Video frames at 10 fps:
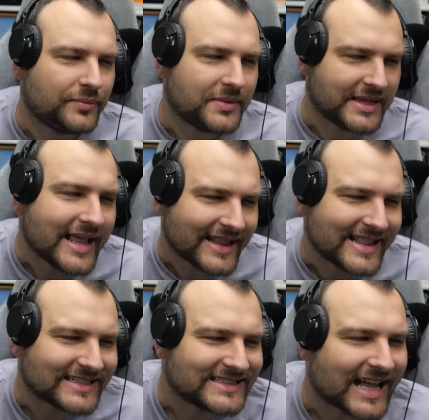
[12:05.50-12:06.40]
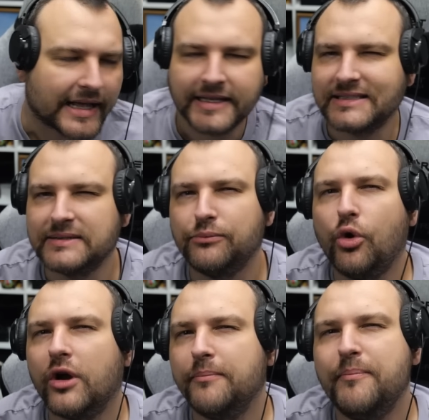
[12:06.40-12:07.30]
think this tank is
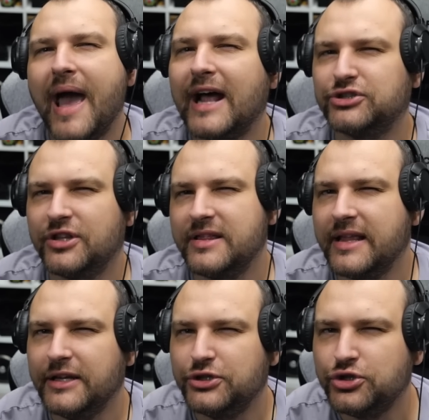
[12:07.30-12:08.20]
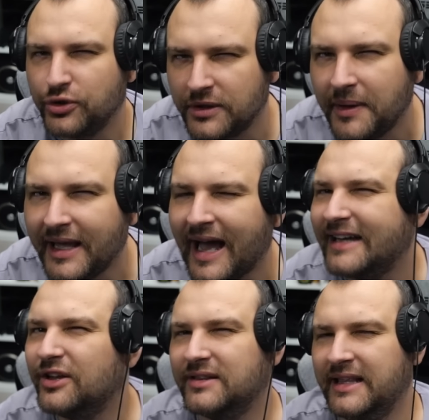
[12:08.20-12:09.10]
more bashed than it should be.
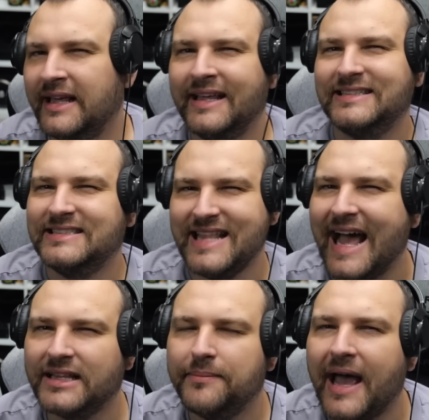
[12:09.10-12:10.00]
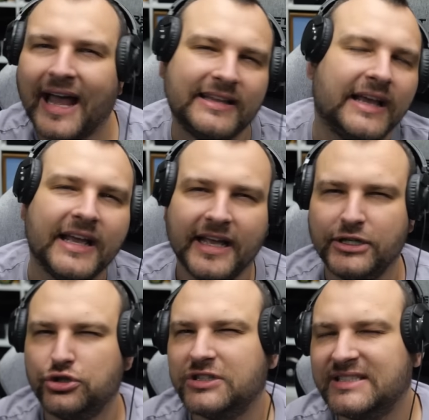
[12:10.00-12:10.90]
I don't think it's that bad.
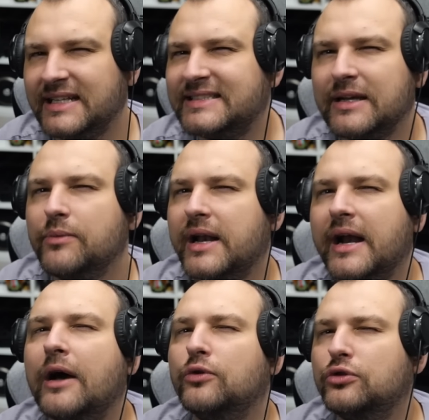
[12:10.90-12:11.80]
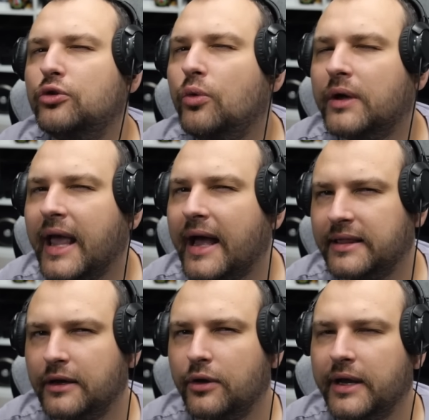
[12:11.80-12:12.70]
It should sit somewhere around 2
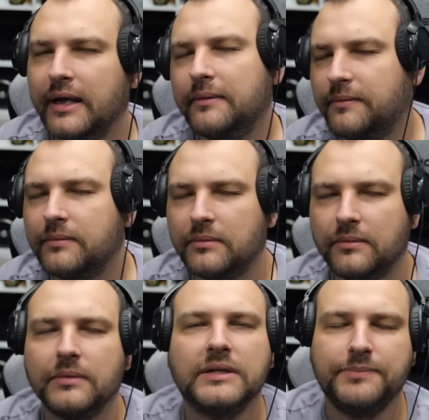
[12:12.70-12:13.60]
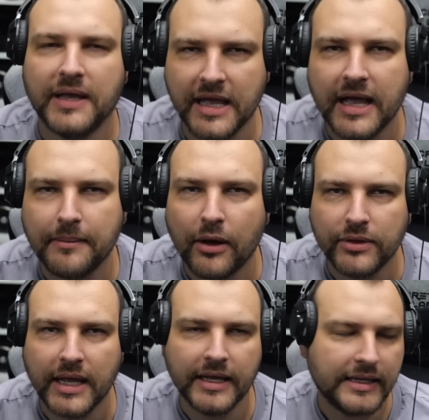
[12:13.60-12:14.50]
category, speaking
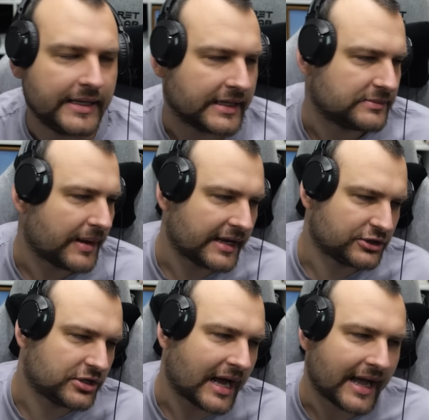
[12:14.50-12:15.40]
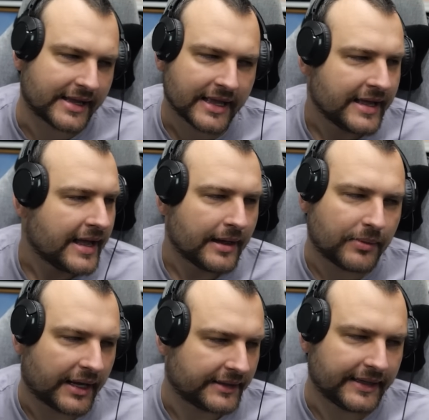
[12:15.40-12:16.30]
about the index page, right?
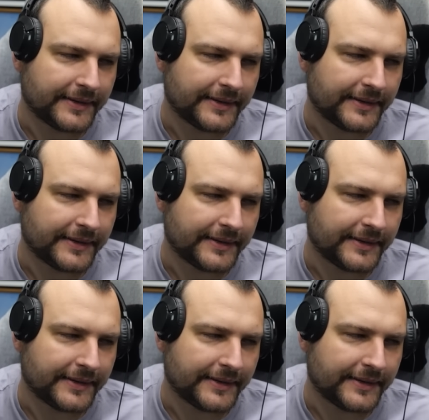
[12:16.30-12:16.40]
But